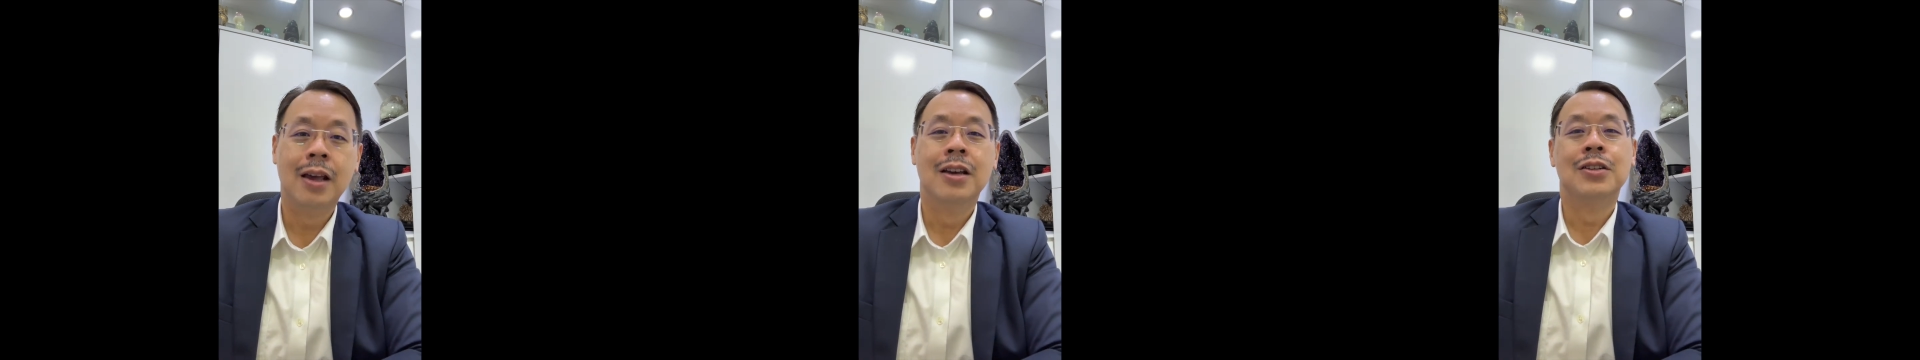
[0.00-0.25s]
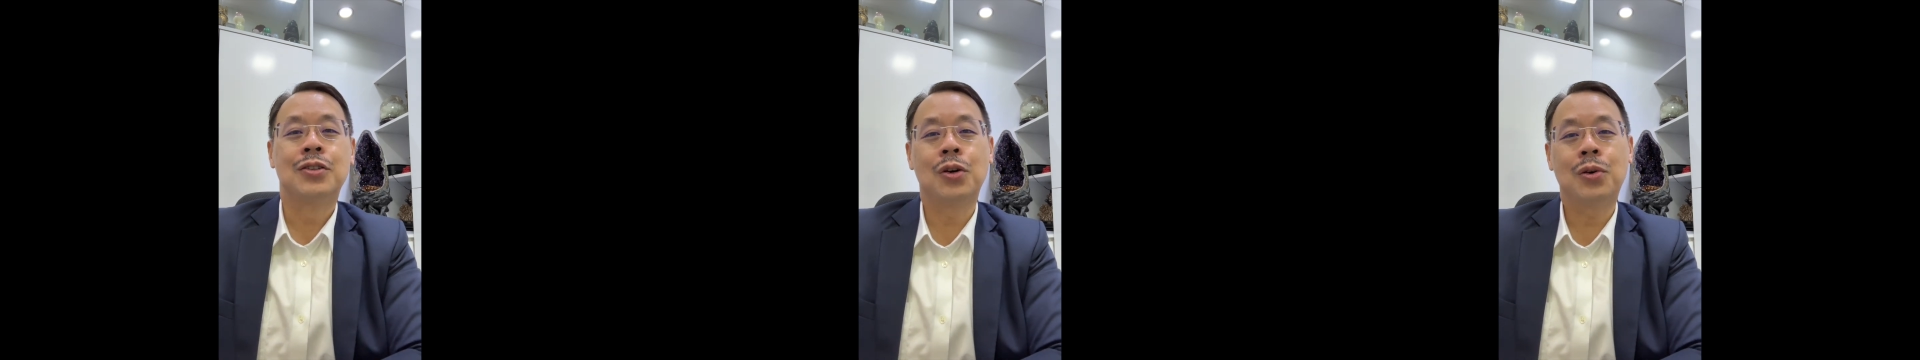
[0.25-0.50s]

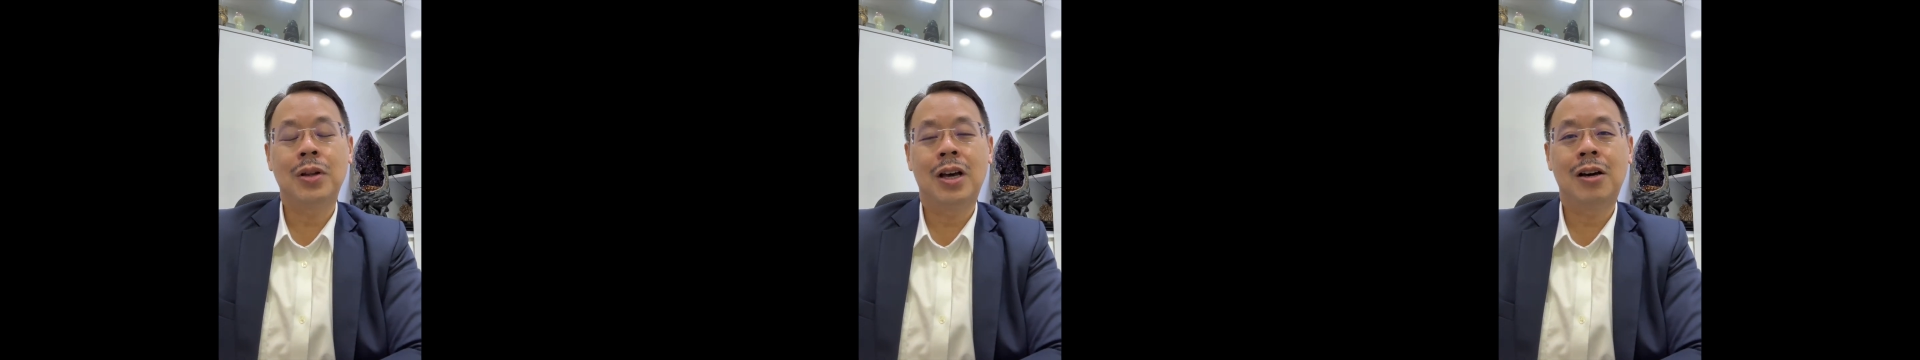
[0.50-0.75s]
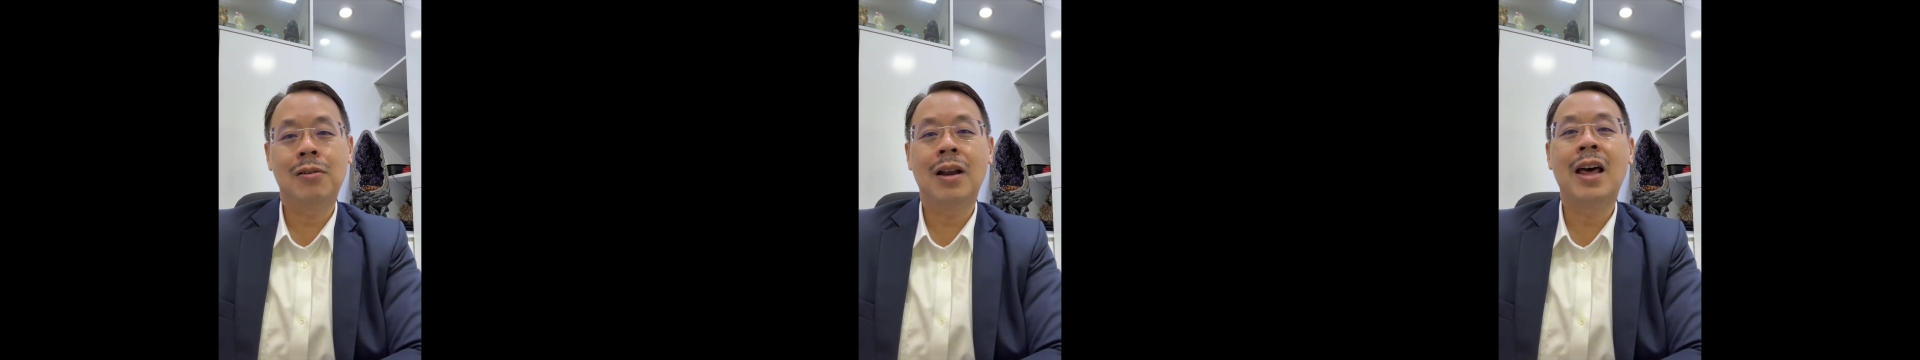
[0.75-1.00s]
So
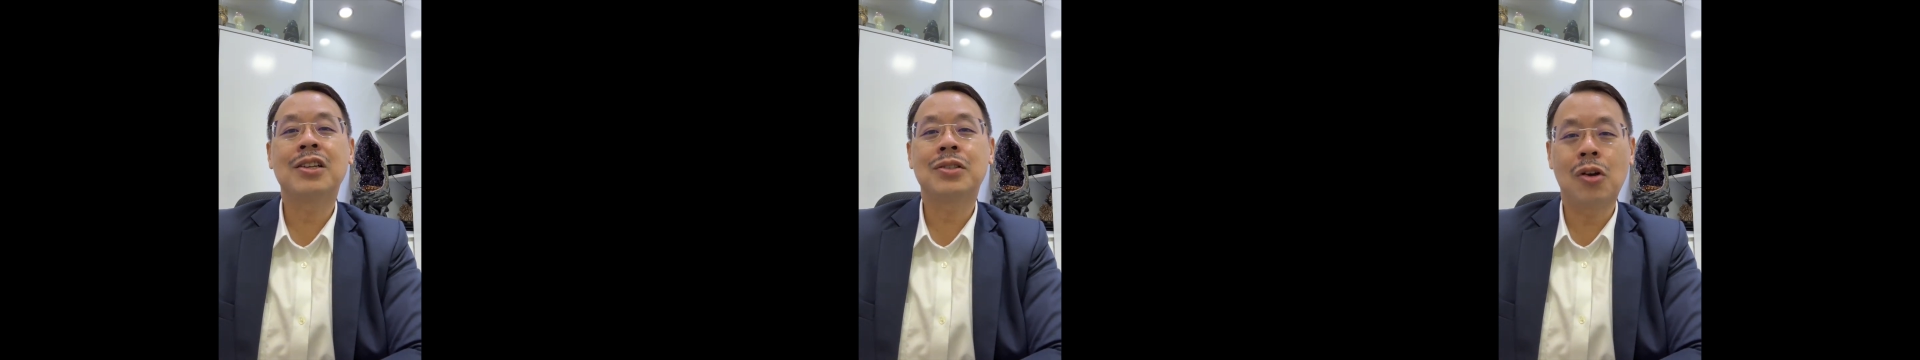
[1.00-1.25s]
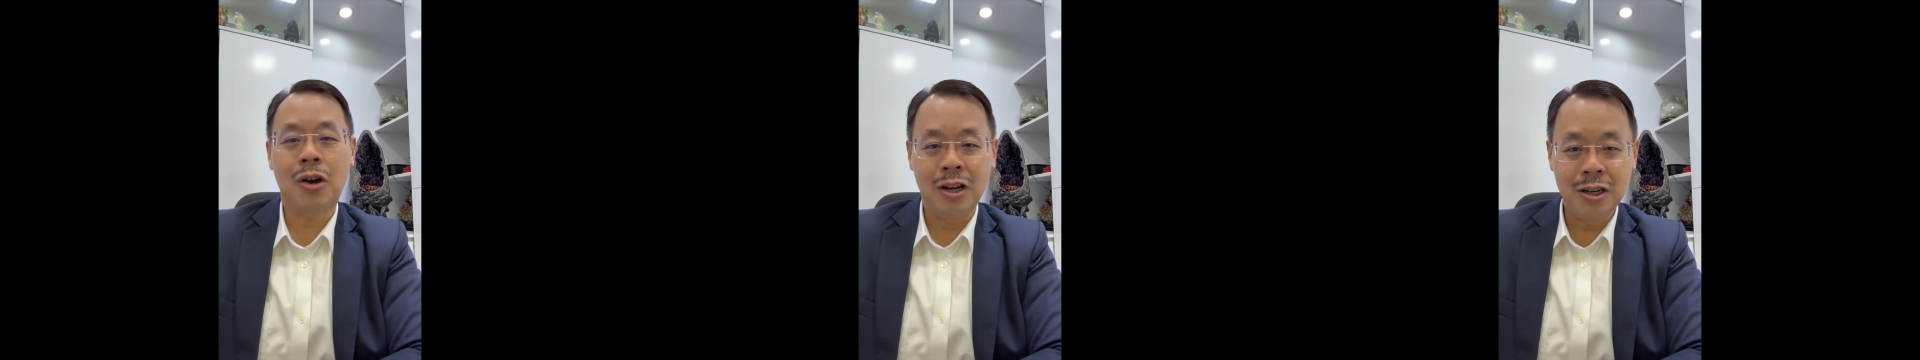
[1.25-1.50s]
now let's
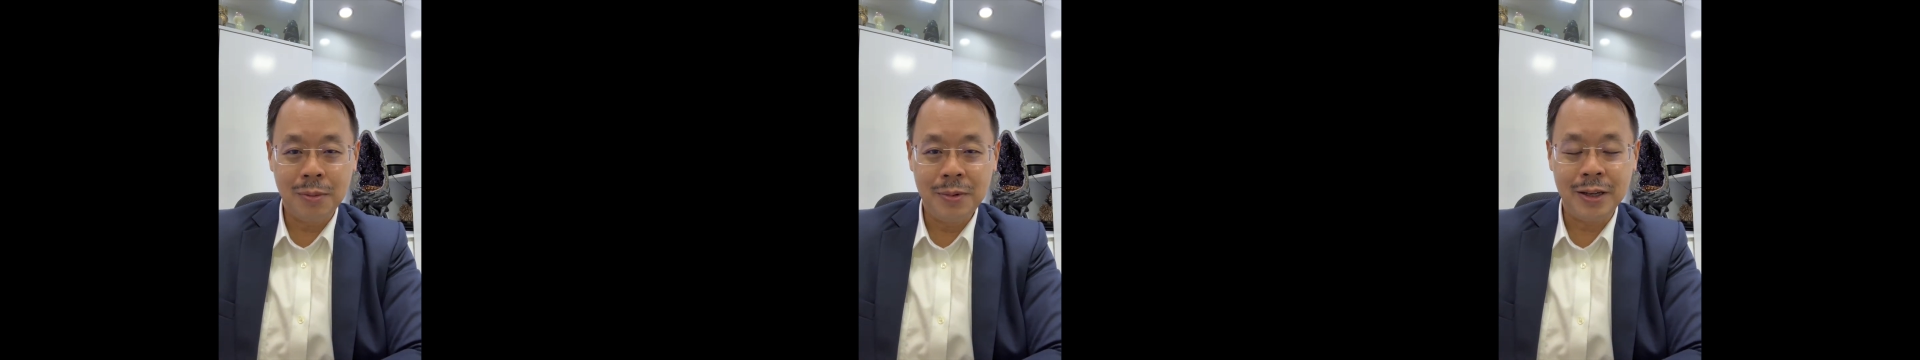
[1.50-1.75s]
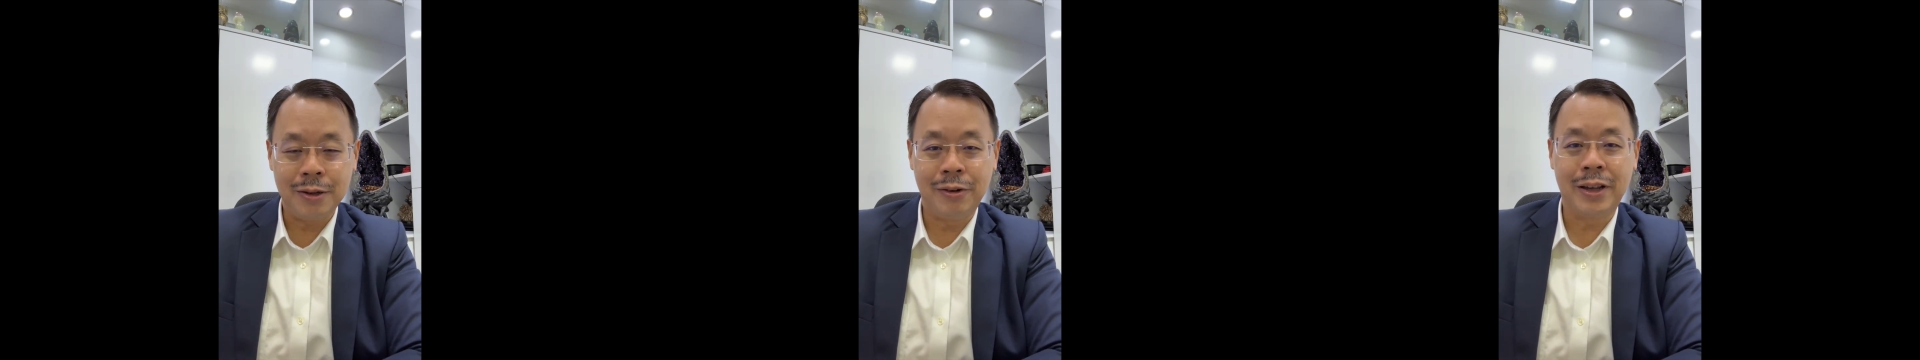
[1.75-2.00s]
talk a little
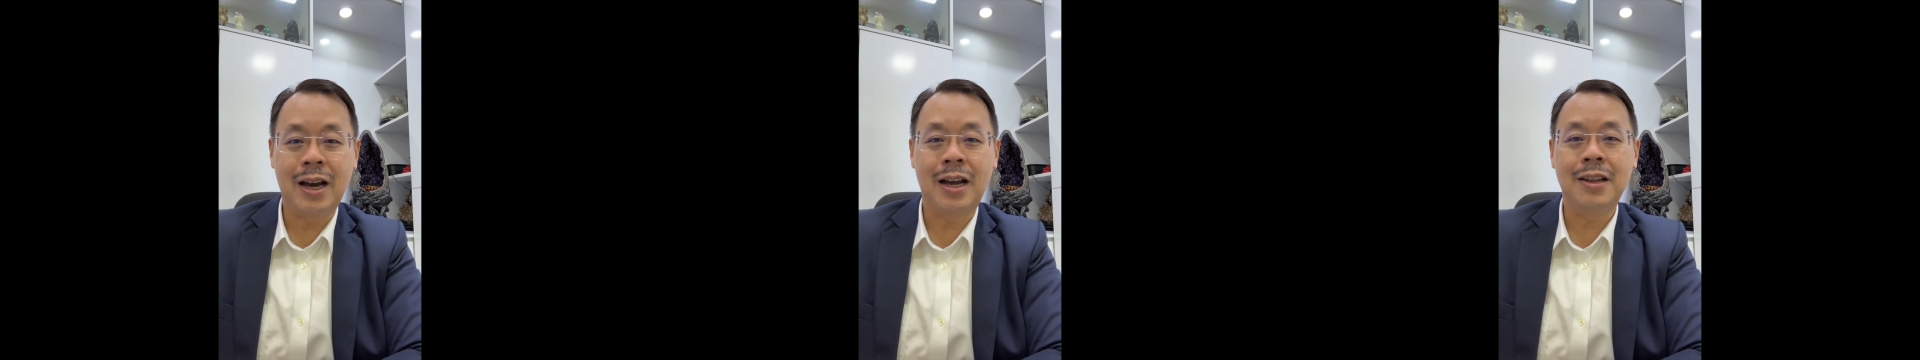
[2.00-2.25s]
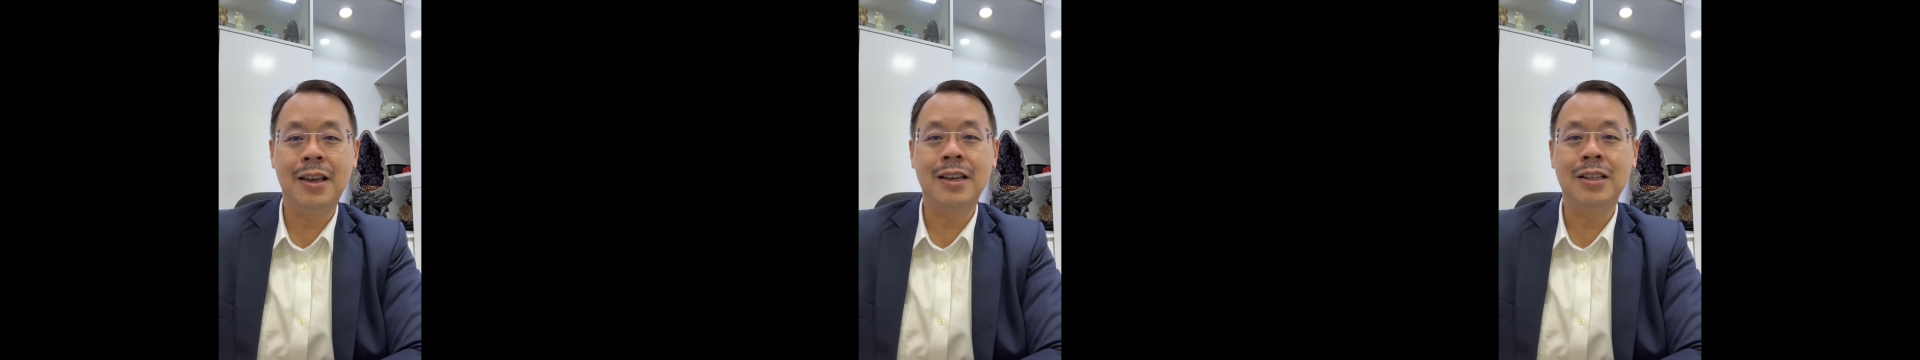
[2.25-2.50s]
bit
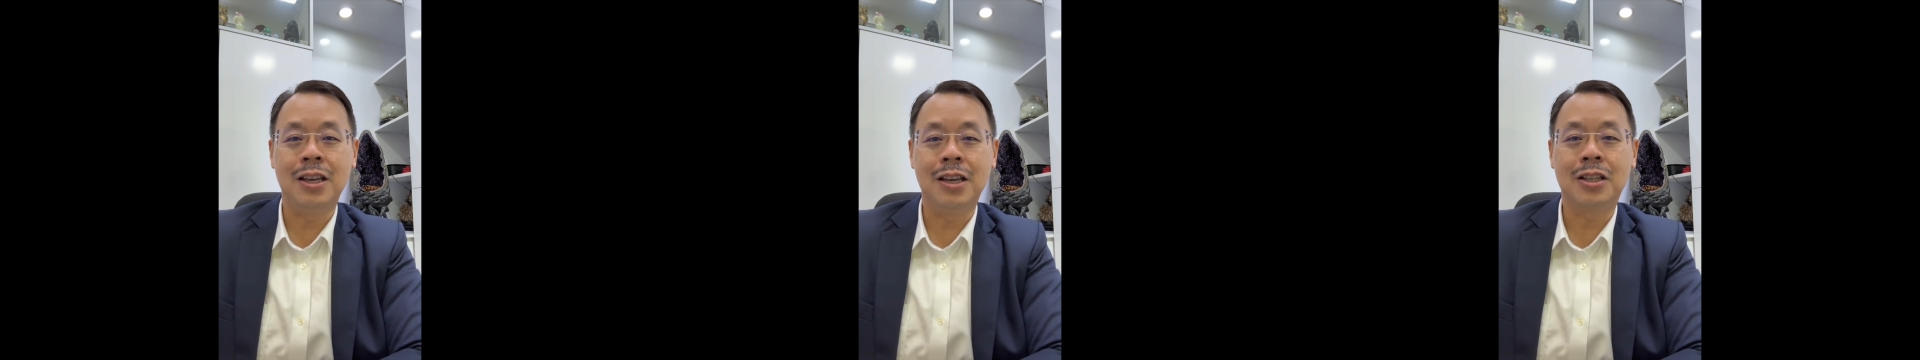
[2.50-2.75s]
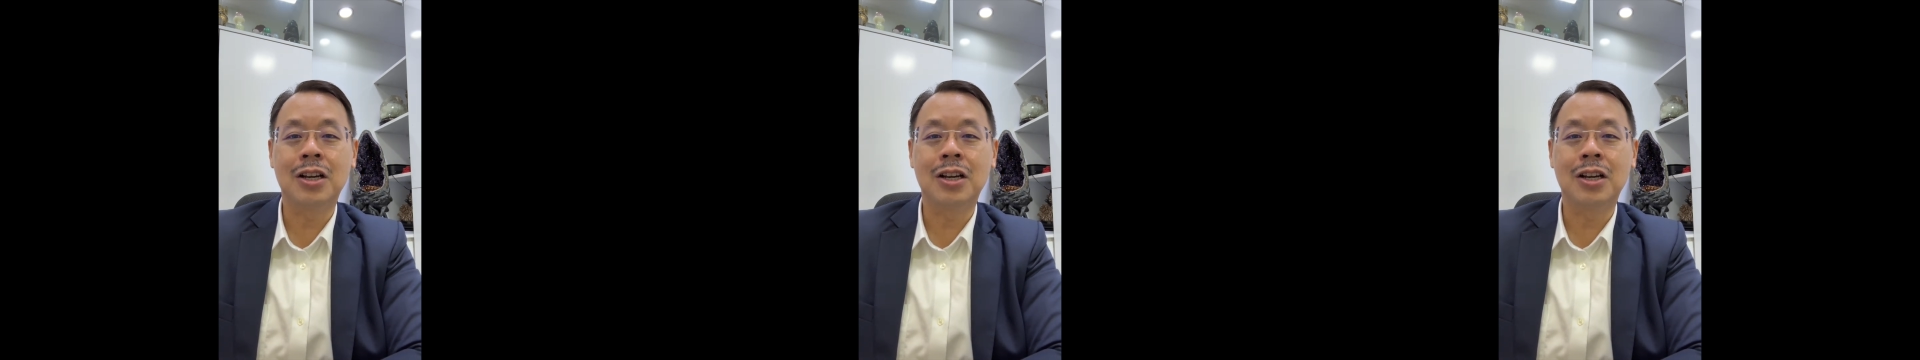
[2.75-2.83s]
regarding the